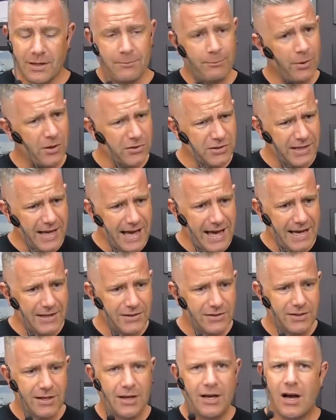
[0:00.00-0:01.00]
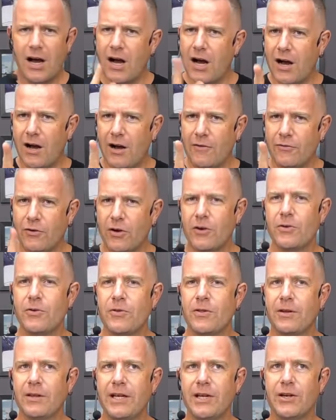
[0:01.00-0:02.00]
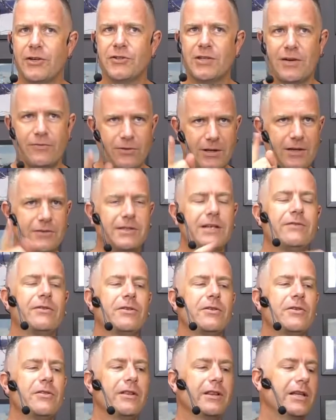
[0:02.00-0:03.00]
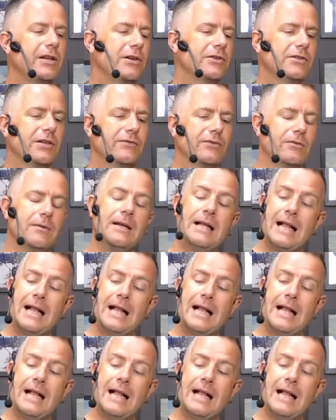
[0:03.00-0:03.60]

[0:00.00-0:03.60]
Boz Scaggs. Oh, I've got to do the Lido Shuffle. I'll definitely do the Lido Shuffle.